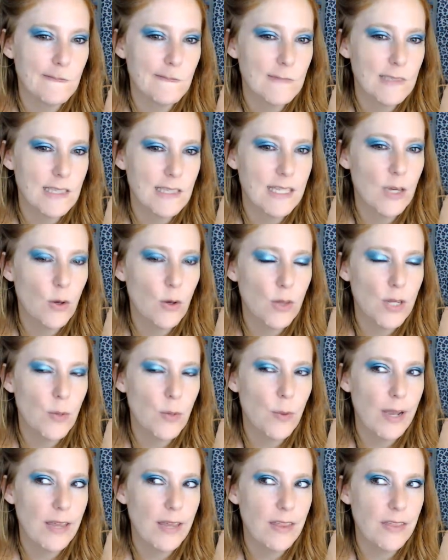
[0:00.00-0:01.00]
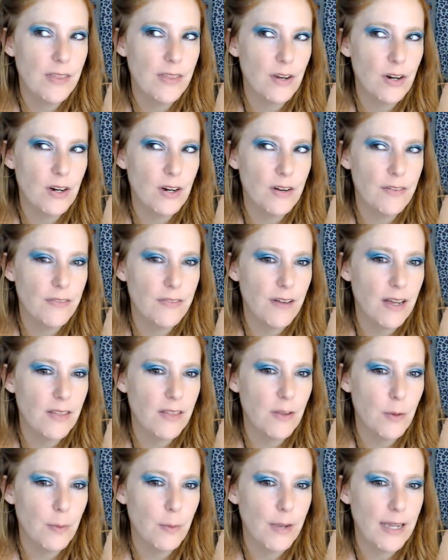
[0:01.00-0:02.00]
the only way that they're going to find
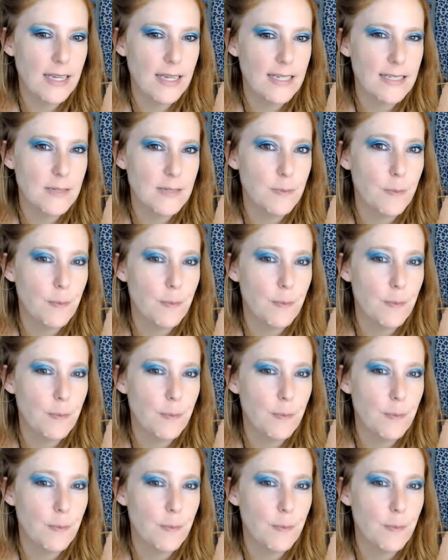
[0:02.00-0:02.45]
their way is